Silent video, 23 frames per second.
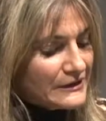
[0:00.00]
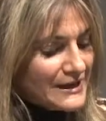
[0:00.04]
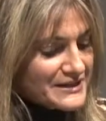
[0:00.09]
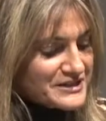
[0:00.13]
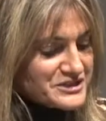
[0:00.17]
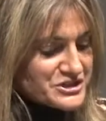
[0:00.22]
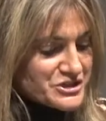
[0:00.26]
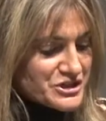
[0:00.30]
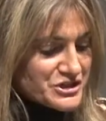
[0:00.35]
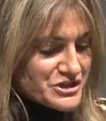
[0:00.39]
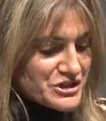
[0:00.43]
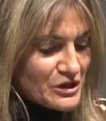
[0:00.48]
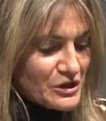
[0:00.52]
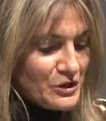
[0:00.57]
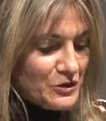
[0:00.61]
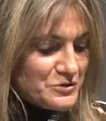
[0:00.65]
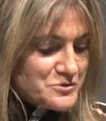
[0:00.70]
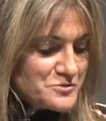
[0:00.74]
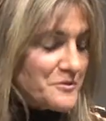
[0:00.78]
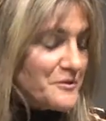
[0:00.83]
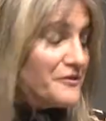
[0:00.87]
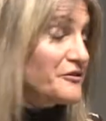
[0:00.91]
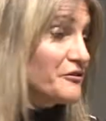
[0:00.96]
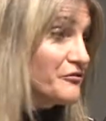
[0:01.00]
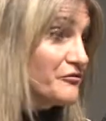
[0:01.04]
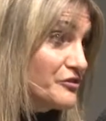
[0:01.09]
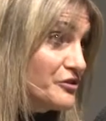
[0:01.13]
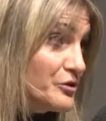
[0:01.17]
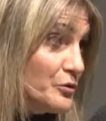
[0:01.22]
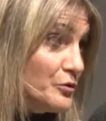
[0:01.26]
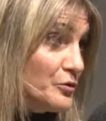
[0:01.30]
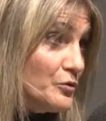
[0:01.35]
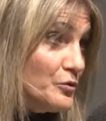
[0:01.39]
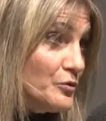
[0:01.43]
Well, let's just close with a
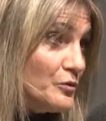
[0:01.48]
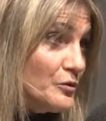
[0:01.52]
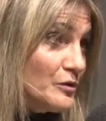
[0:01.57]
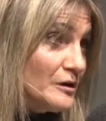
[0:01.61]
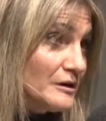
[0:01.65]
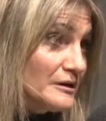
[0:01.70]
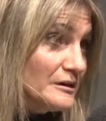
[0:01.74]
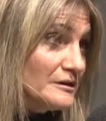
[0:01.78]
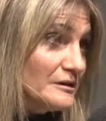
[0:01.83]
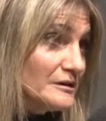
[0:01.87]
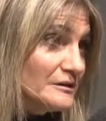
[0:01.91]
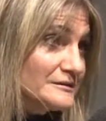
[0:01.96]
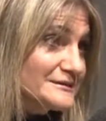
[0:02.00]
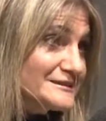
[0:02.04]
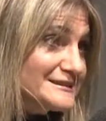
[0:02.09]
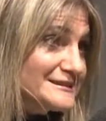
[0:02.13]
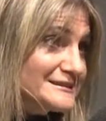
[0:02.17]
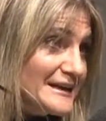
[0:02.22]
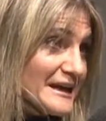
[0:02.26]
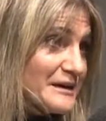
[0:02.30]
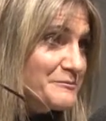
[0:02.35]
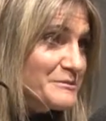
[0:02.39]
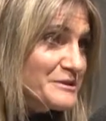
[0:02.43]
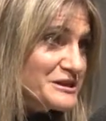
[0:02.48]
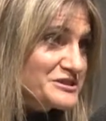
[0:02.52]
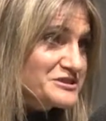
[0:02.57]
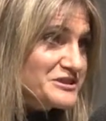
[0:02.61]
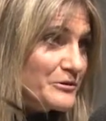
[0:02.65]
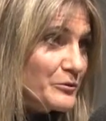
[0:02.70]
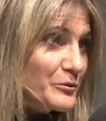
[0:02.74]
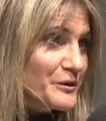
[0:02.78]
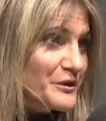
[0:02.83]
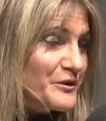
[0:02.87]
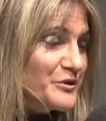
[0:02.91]
few statements
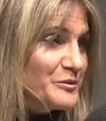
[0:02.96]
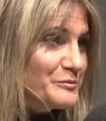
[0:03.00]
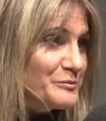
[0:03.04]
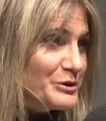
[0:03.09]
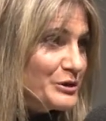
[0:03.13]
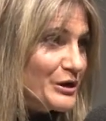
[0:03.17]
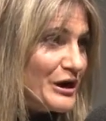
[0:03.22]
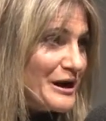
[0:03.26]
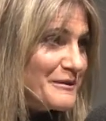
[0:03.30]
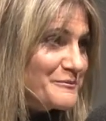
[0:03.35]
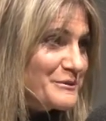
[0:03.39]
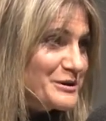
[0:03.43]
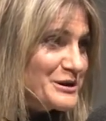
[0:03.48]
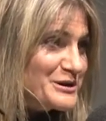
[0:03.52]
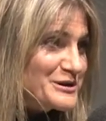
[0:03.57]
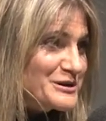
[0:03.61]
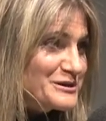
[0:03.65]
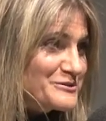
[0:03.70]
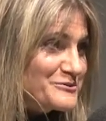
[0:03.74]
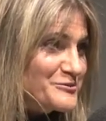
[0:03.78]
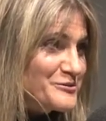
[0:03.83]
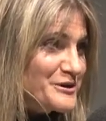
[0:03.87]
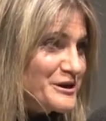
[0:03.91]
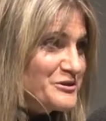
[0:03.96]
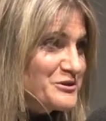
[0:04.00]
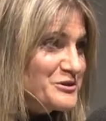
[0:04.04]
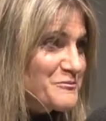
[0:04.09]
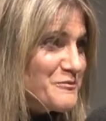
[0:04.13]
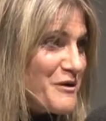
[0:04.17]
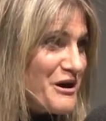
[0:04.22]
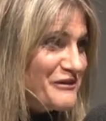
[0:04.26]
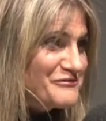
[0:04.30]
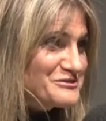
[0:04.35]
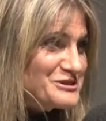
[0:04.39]
that were in the book. I'm going to read
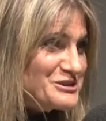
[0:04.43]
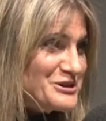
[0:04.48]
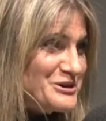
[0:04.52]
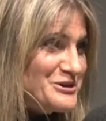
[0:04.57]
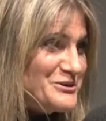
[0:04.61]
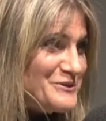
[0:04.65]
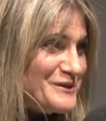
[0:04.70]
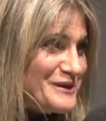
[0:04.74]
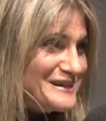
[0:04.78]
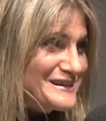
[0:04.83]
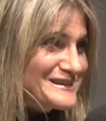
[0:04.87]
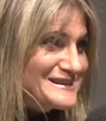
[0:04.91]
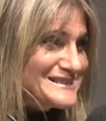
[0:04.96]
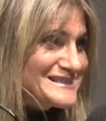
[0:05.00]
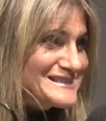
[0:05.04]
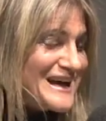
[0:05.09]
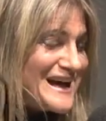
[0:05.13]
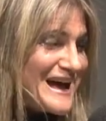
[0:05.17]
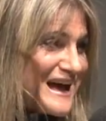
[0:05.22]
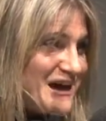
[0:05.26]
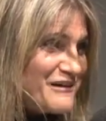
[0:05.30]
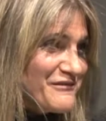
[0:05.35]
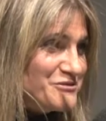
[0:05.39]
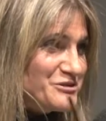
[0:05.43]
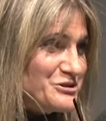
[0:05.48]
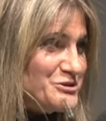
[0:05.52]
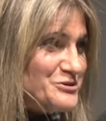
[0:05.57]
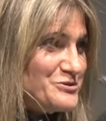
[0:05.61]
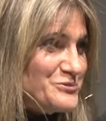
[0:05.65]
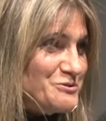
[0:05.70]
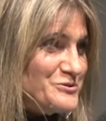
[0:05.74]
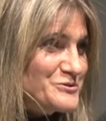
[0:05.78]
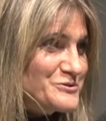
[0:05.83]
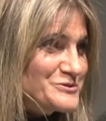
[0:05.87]
them off to you and have
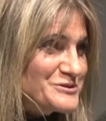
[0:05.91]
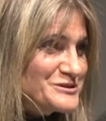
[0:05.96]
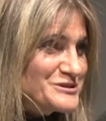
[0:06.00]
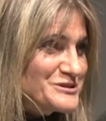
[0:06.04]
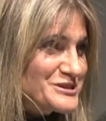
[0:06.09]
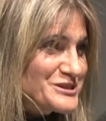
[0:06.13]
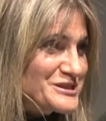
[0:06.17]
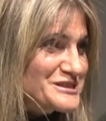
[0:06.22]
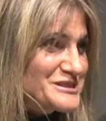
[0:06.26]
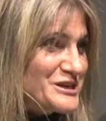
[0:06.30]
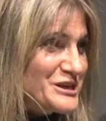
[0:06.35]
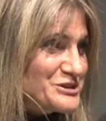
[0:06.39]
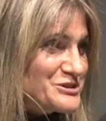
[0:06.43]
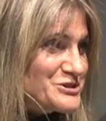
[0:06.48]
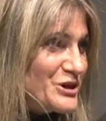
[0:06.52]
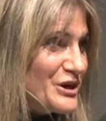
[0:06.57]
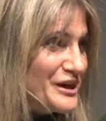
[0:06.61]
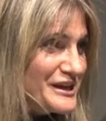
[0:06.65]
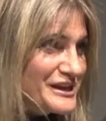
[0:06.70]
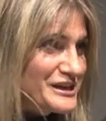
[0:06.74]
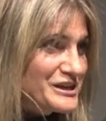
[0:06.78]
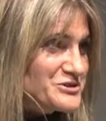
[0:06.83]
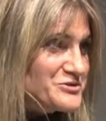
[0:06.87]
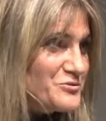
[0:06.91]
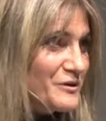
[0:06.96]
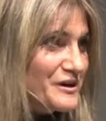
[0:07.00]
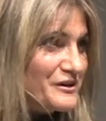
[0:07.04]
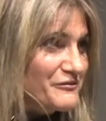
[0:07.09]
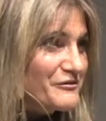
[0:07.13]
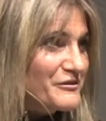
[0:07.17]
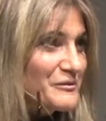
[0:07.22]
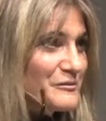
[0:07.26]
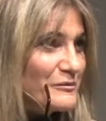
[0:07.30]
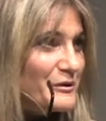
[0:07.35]
you just touch on each one
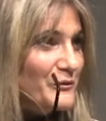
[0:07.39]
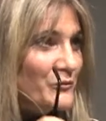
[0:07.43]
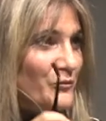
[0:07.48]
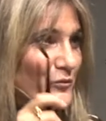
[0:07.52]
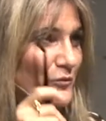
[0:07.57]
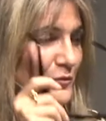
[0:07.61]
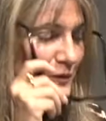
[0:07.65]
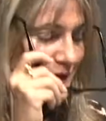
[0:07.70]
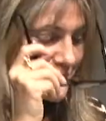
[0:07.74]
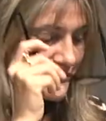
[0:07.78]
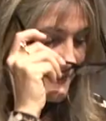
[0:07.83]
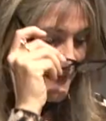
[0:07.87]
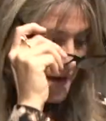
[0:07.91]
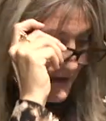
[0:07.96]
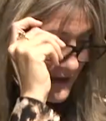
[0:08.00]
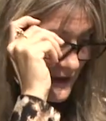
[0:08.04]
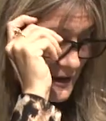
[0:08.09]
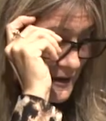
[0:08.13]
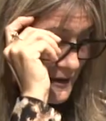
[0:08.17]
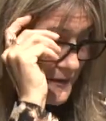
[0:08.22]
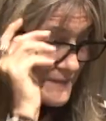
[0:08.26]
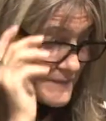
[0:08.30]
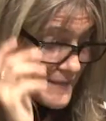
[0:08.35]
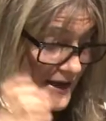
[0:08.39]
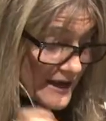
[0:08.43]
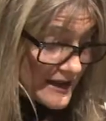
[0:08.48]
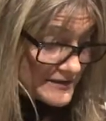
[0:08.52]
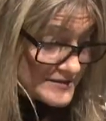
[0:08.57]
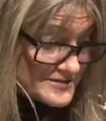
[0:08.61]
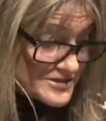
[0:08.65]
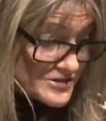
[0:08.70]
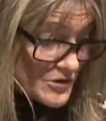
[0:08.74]
of them and what they meant.